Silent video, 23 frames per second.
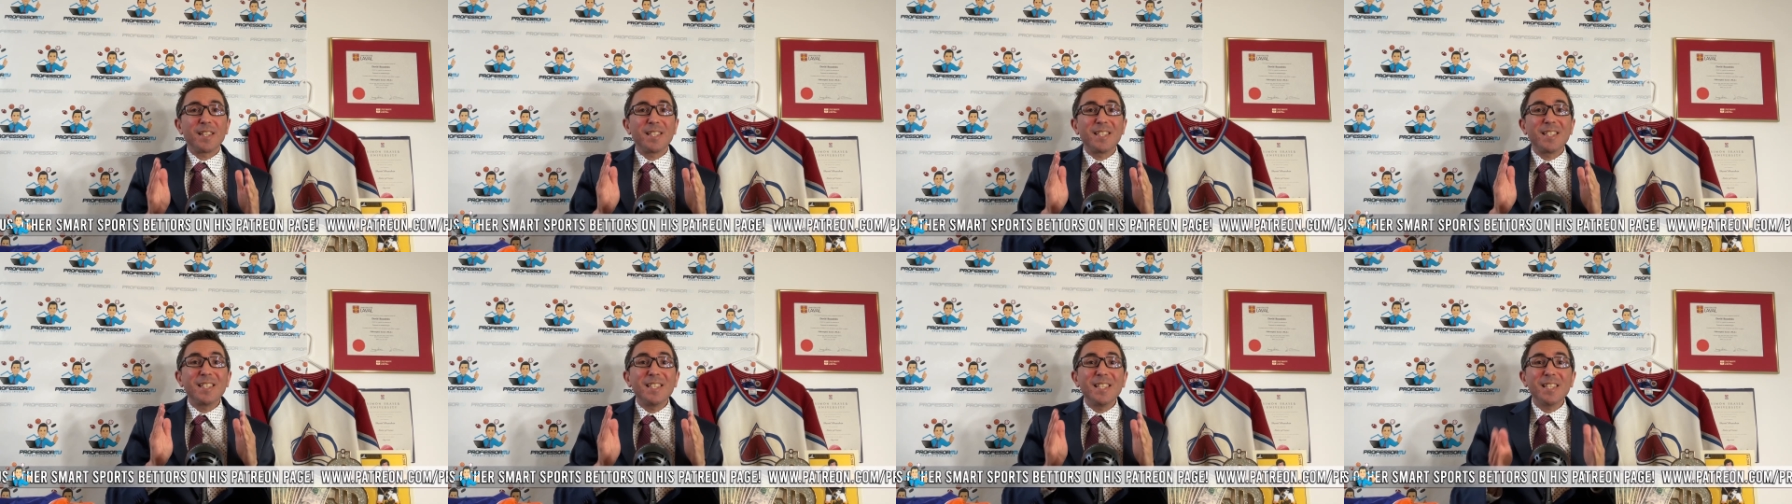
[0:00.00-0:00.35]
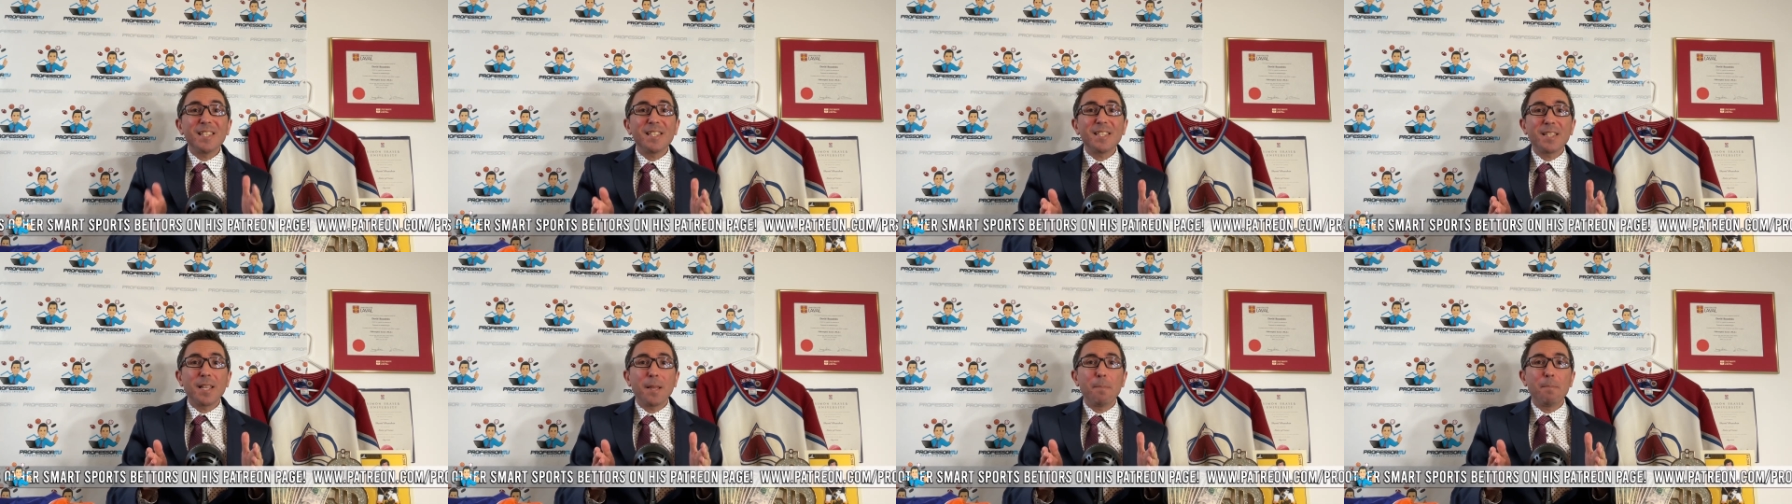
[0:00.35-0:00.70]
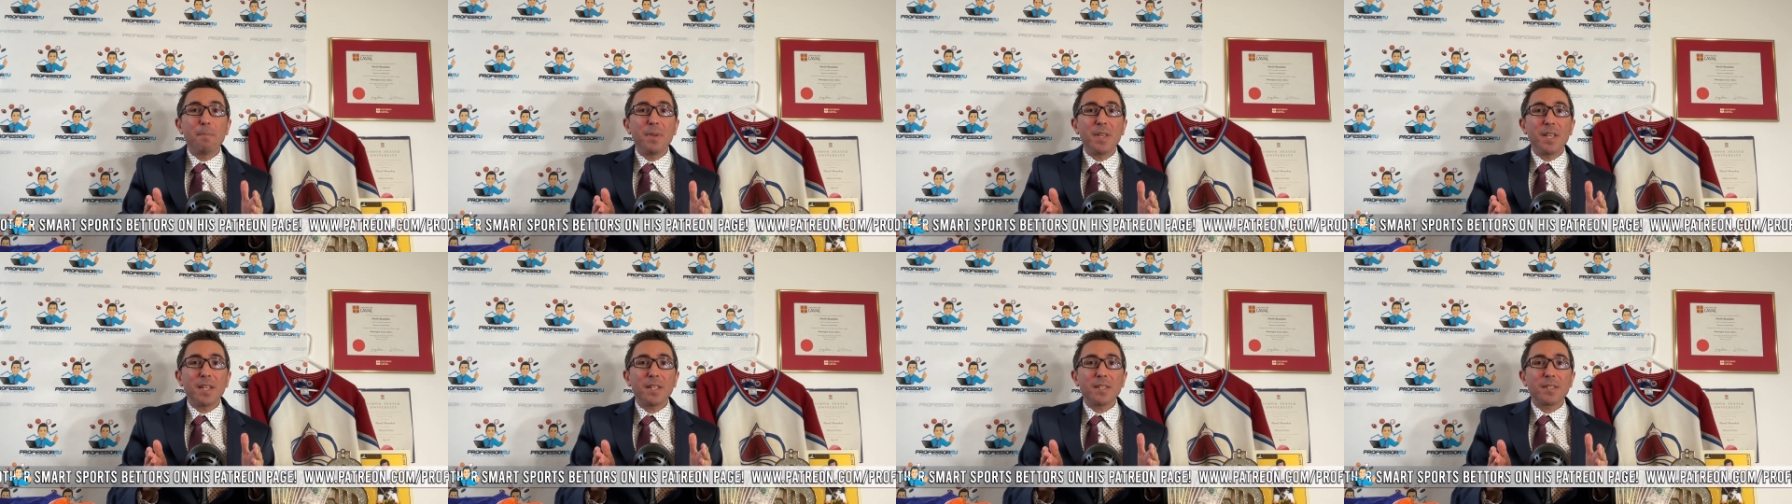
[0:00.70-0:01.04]
system
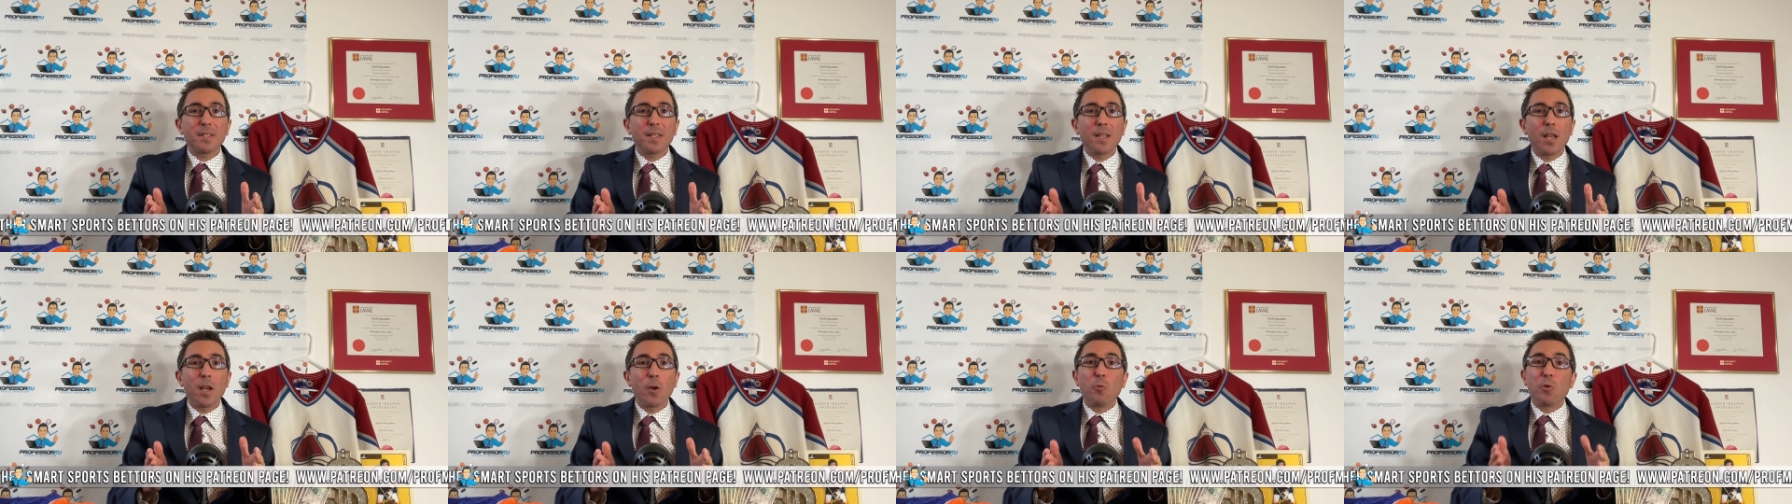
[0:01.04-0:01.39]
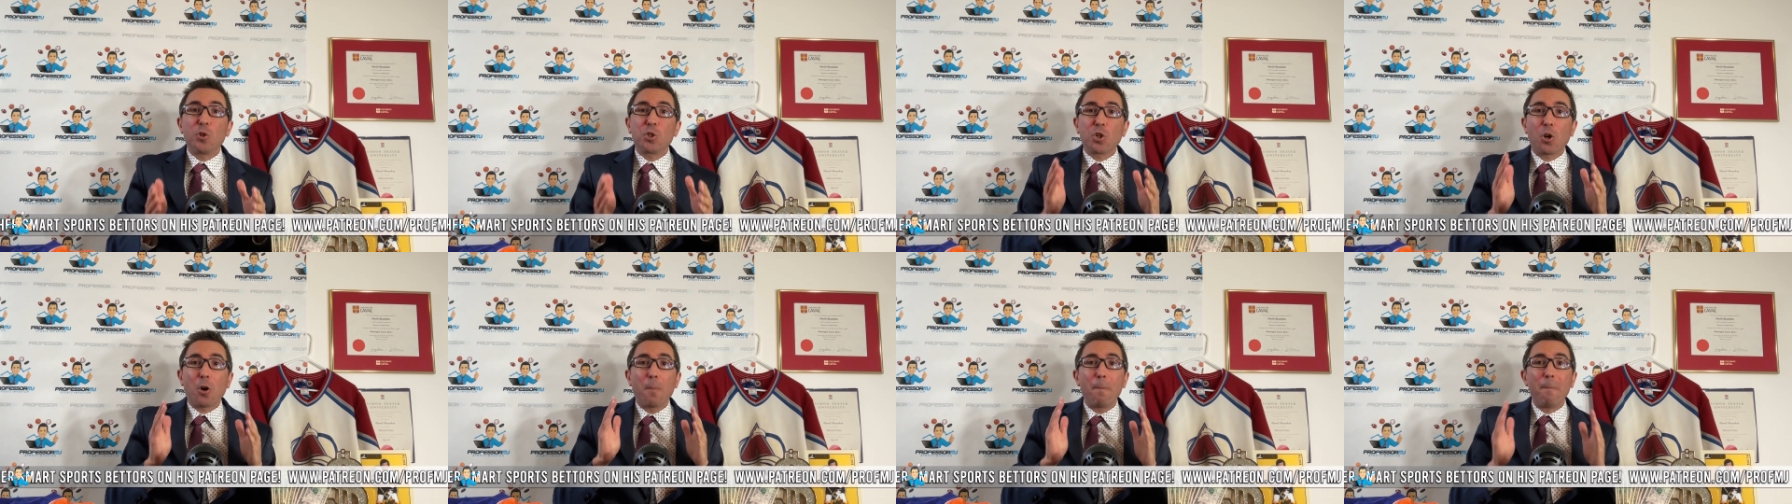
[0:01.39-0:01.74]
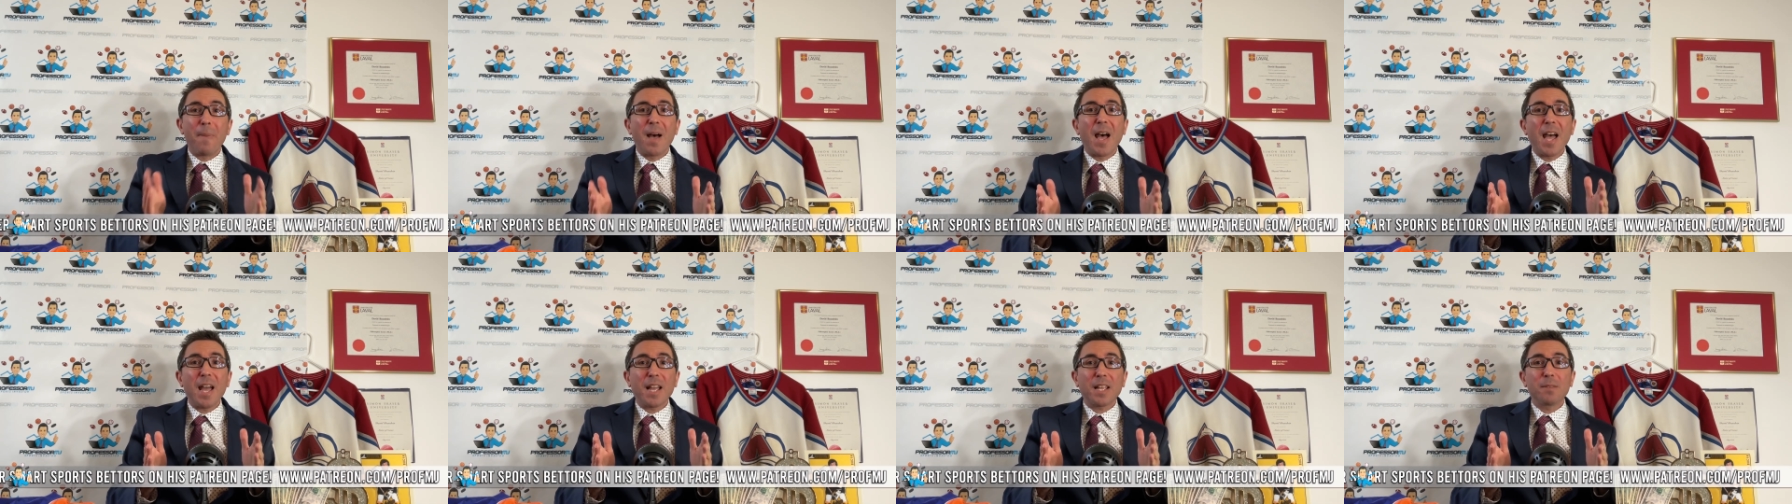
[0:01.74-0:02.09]
picks which are
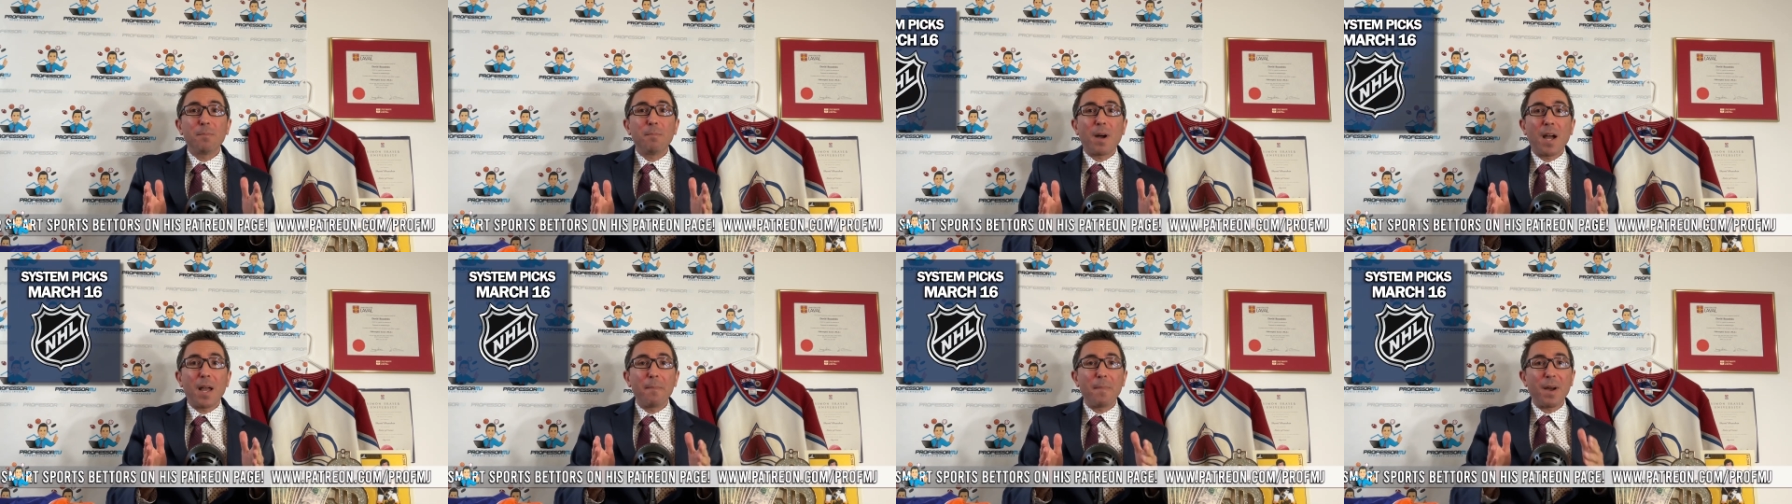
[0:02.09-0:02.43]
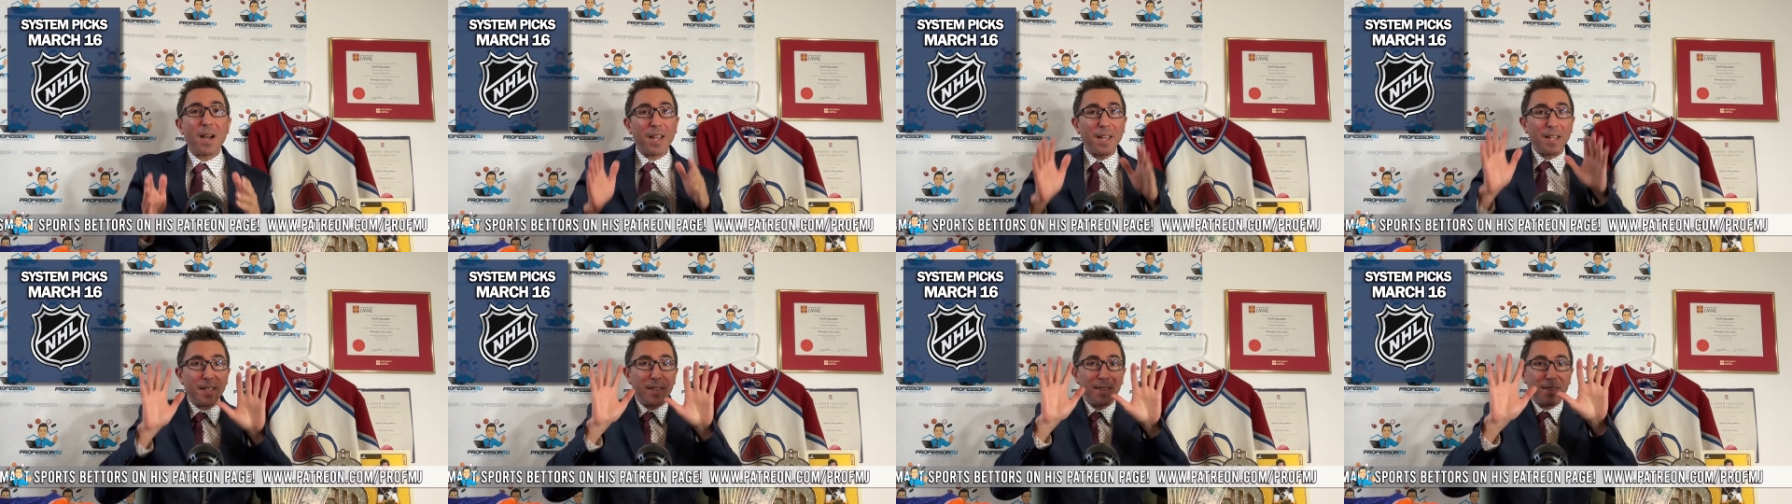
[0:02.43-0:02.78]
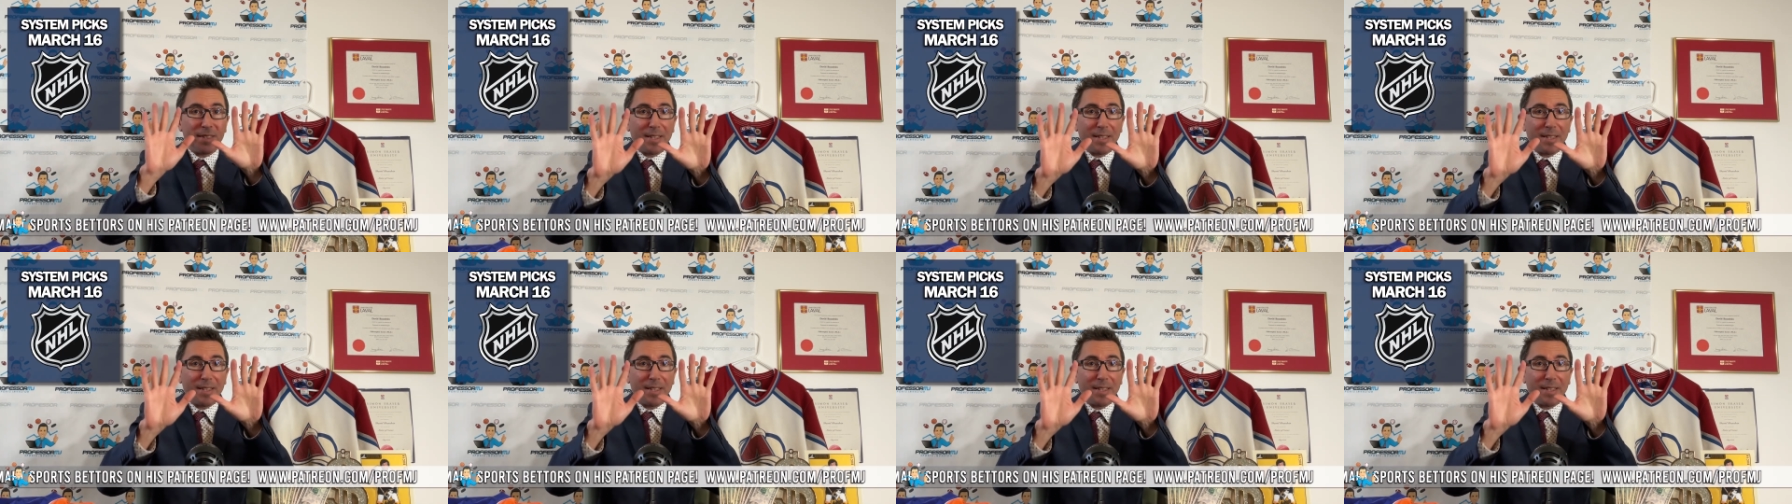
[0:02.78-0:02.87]
backed by my